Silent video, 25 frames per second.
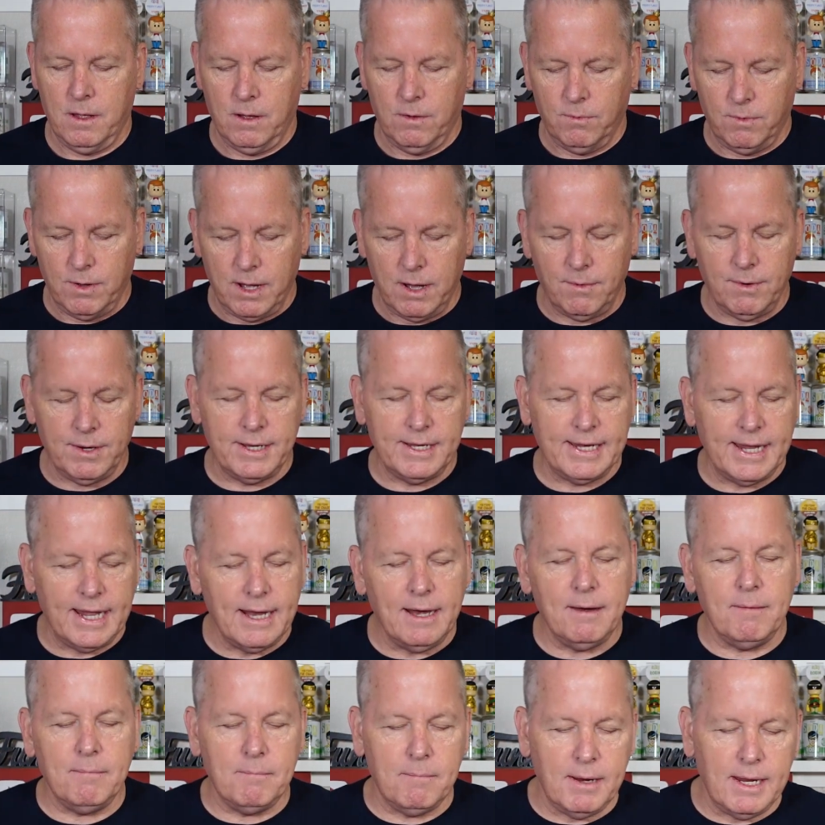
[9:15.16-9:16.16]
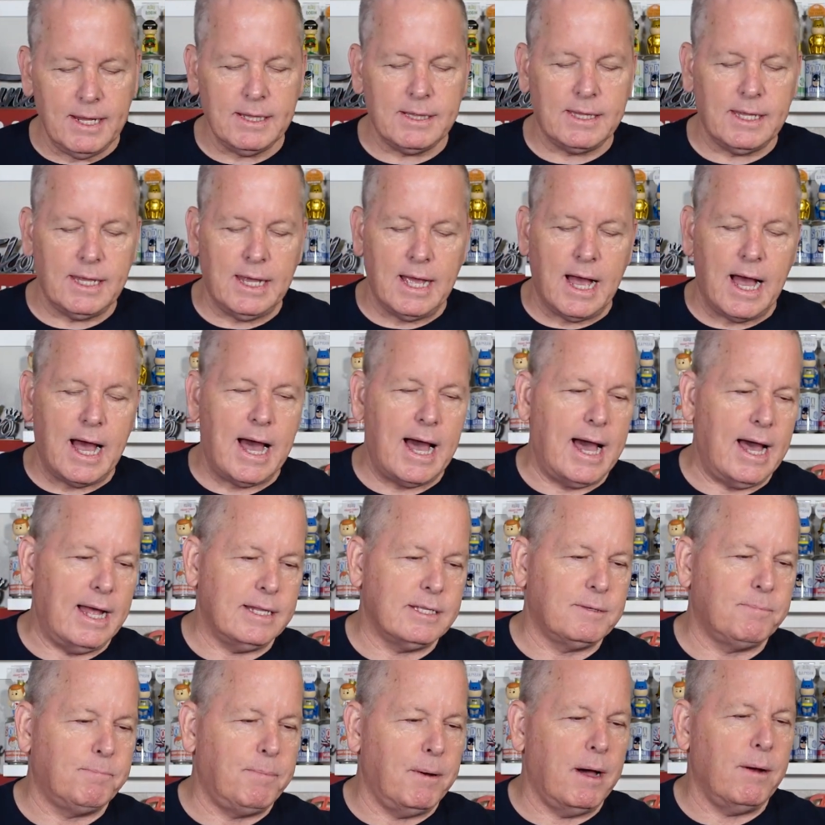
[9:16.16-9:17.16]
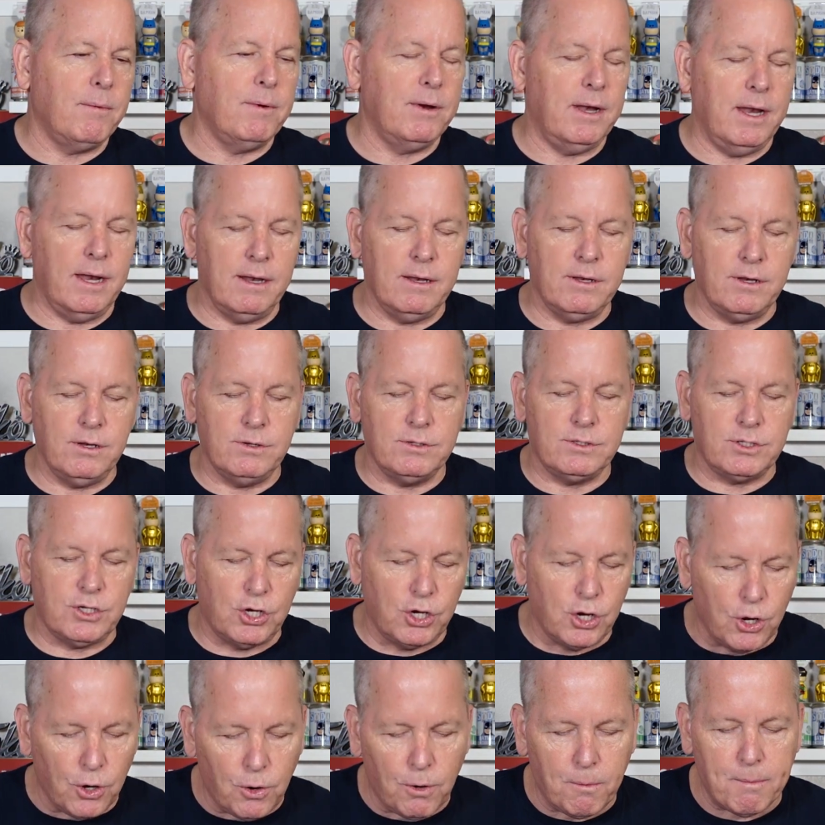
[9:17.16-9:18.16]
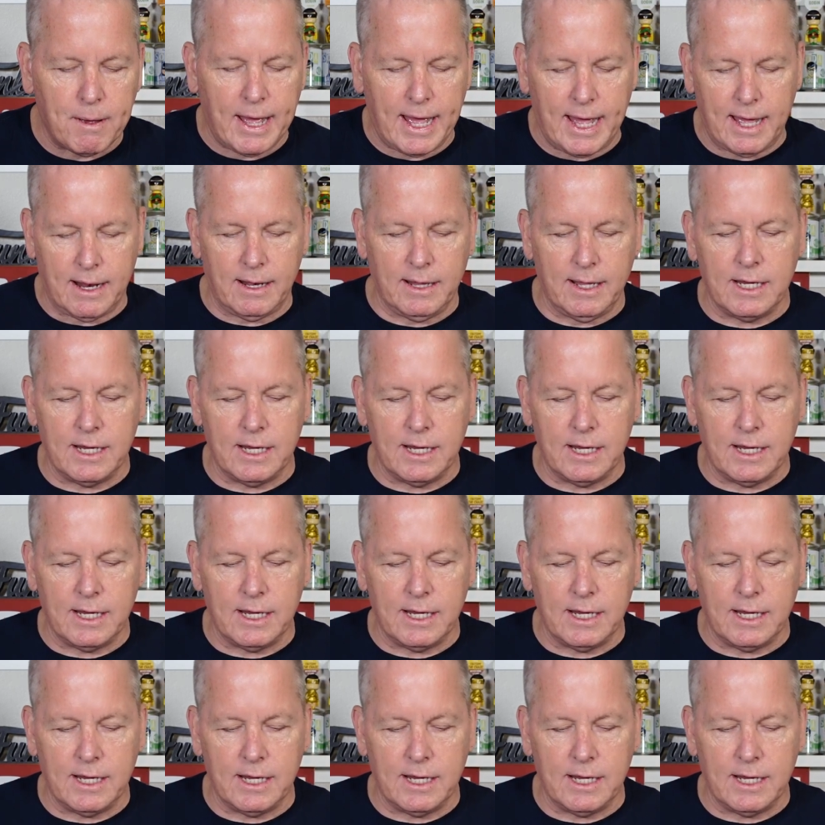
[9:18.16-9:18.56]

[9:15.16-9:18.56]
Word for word: Well, we didn't meet the odds, but we didn't do too bad.